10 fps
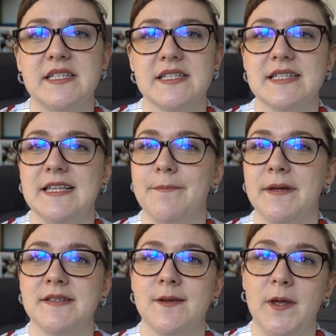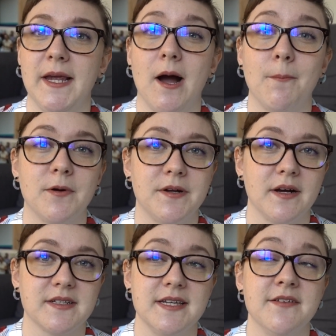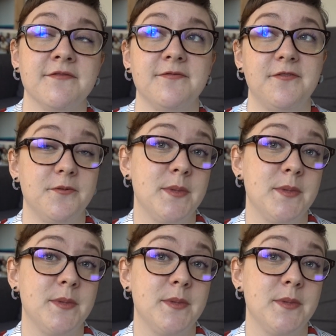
to slip into being unproductive for